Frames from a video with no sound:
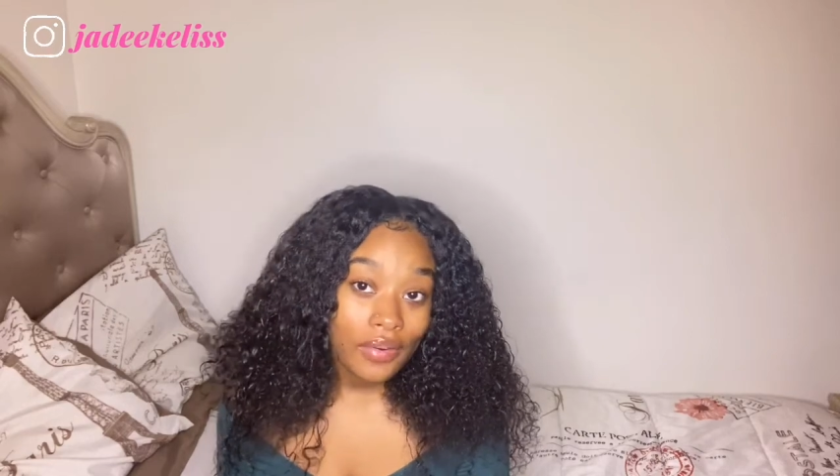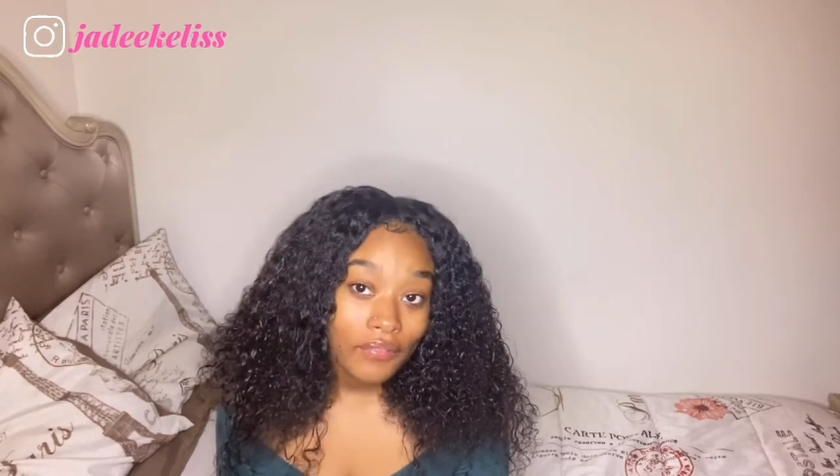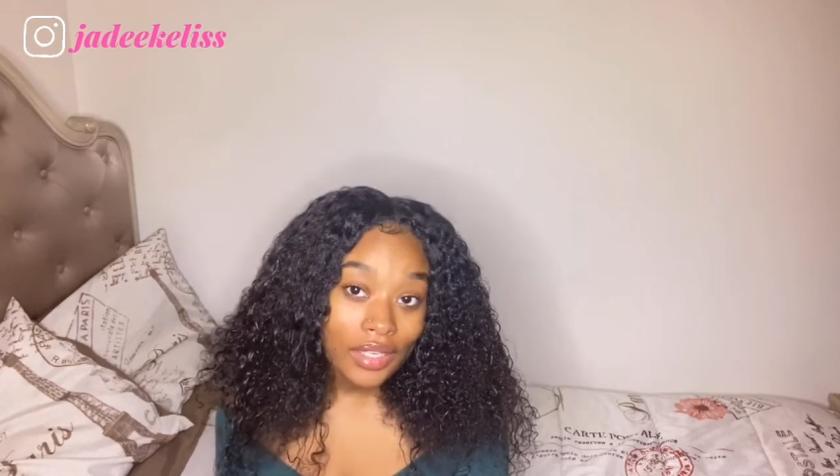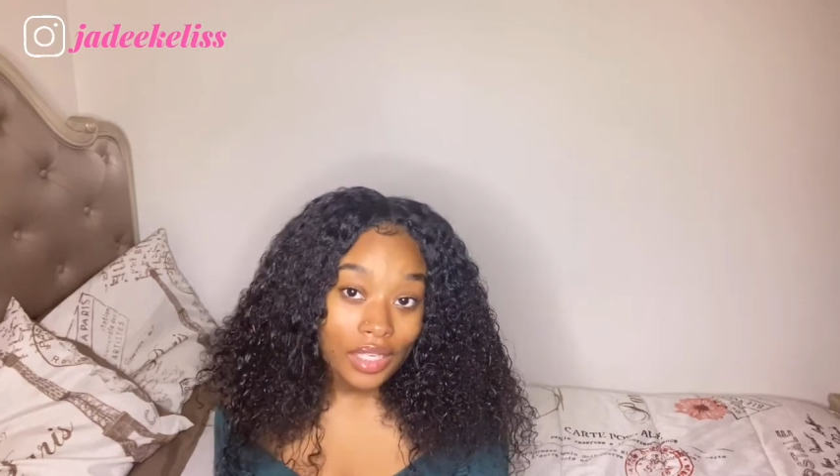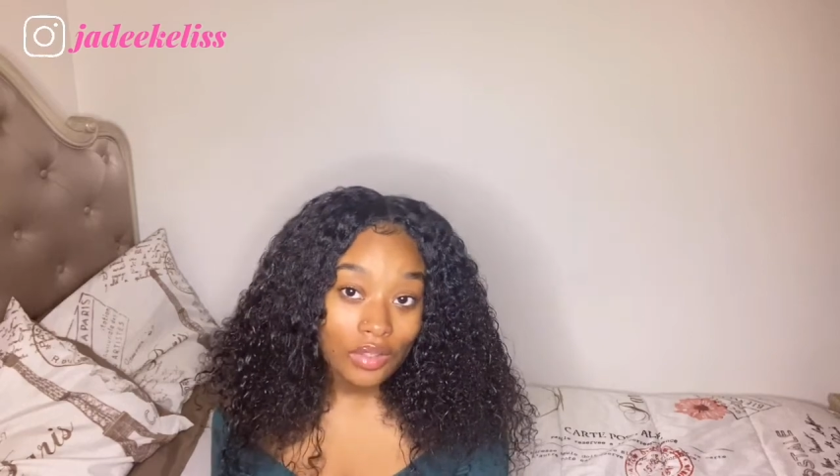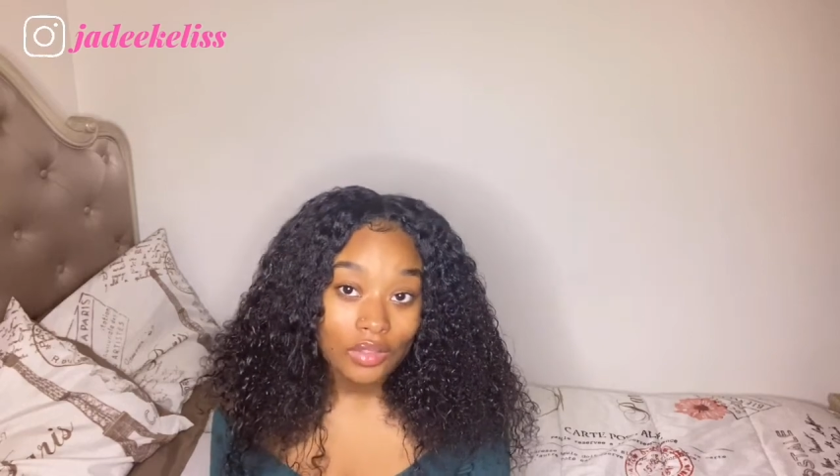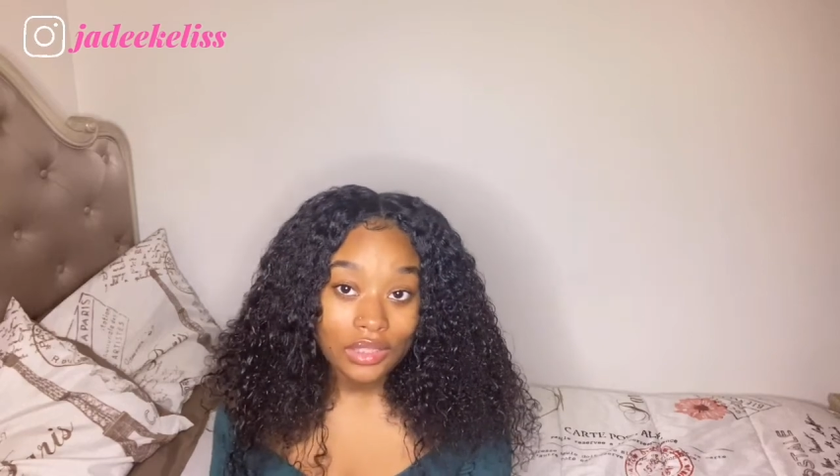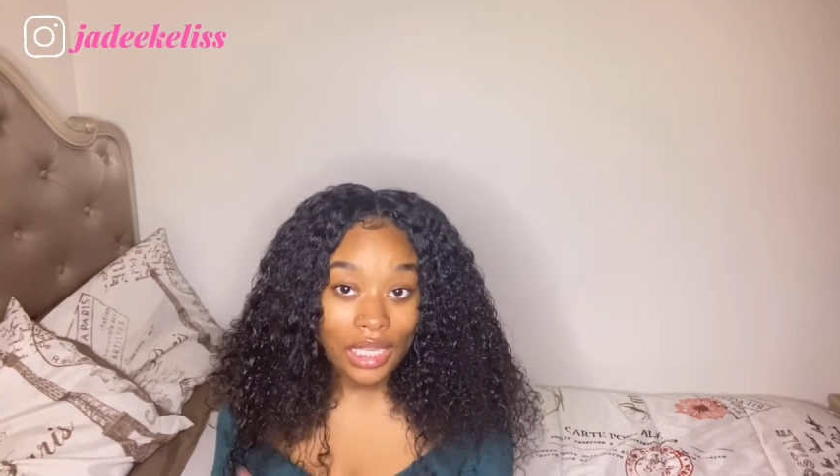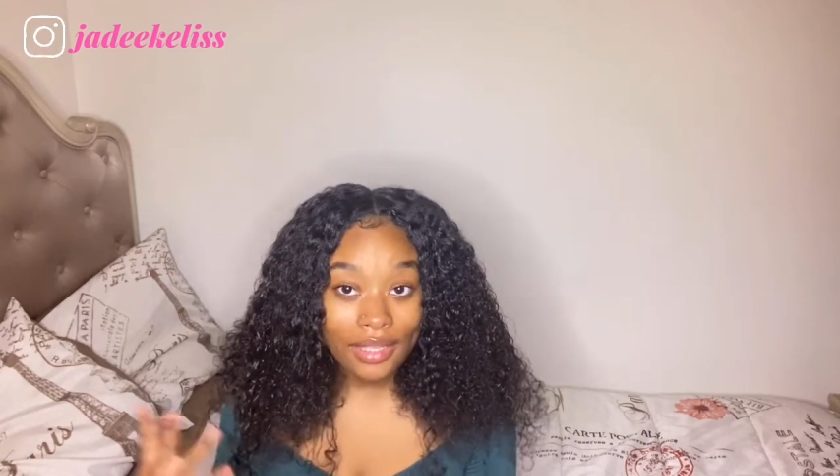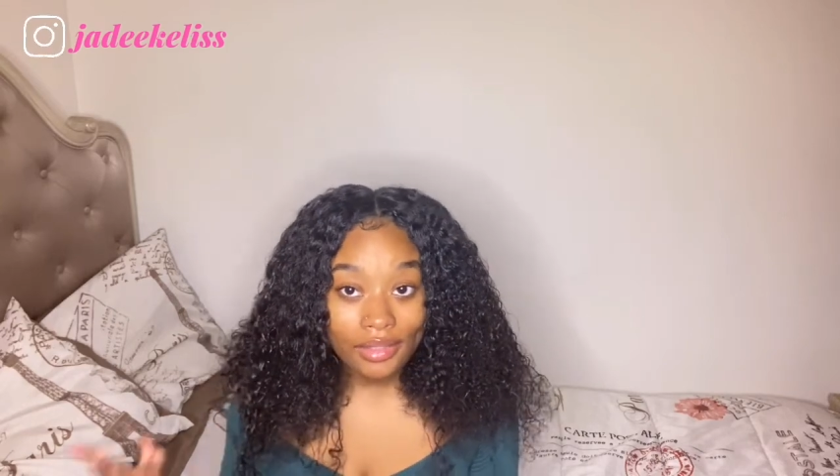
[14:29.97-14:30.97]

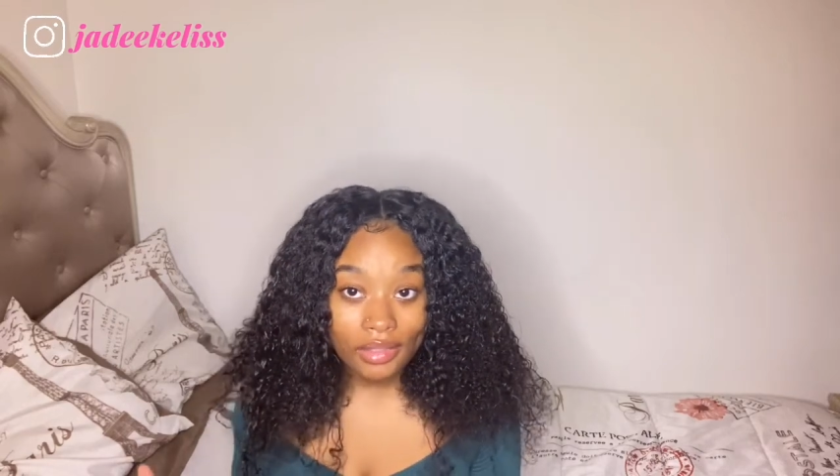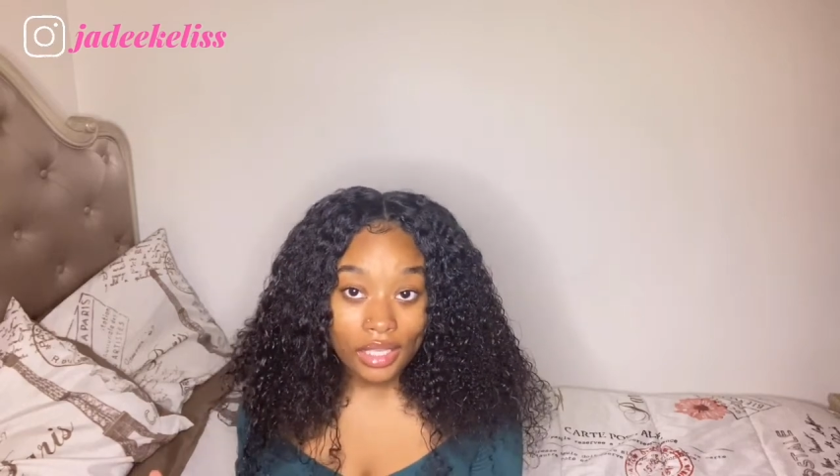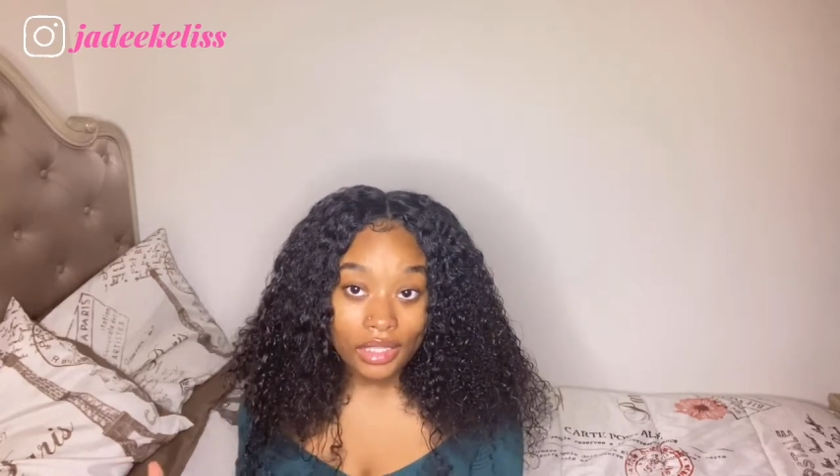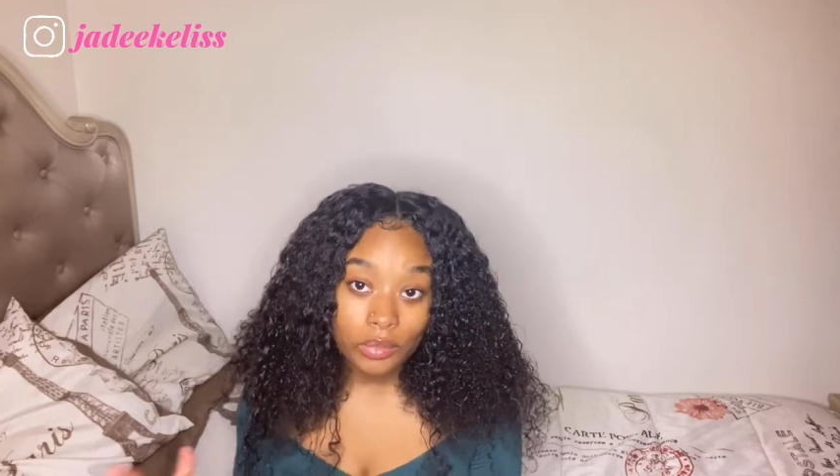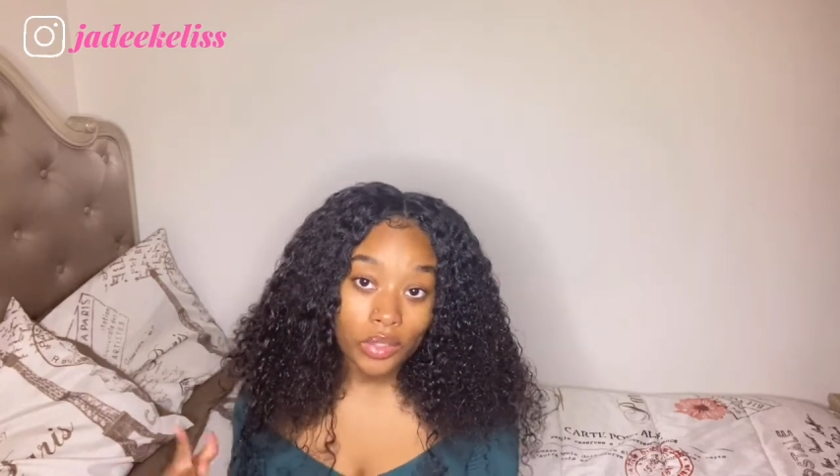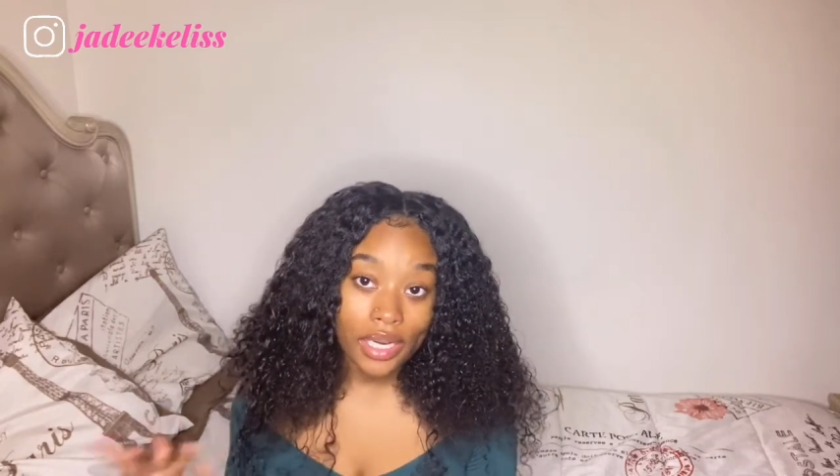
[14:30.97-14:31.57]
videos like this more